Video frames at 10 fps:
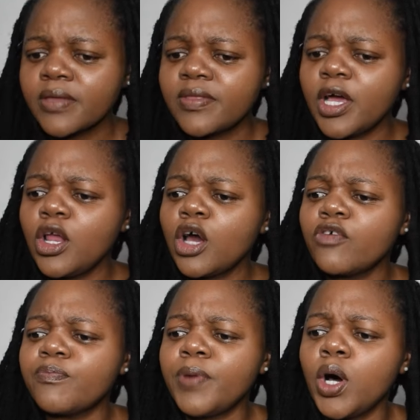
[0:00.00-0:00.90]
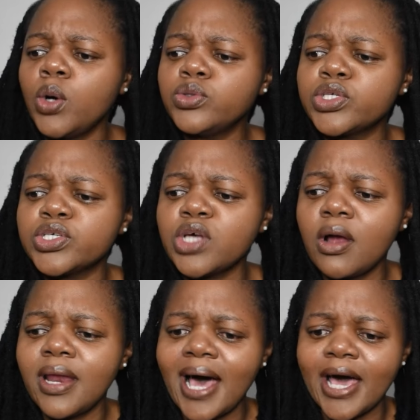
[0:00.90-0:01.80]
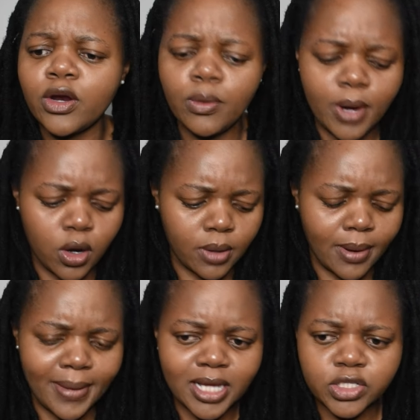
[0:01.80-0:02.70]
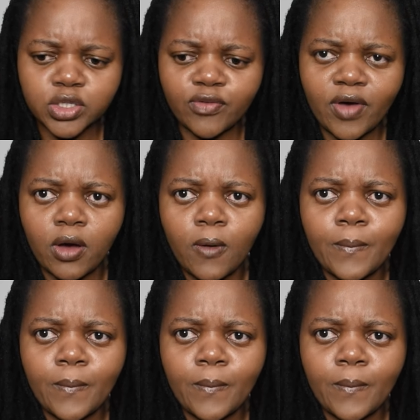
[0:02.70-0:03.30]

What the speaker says: There are a lot of posers online. Oh my god, my mic is so far.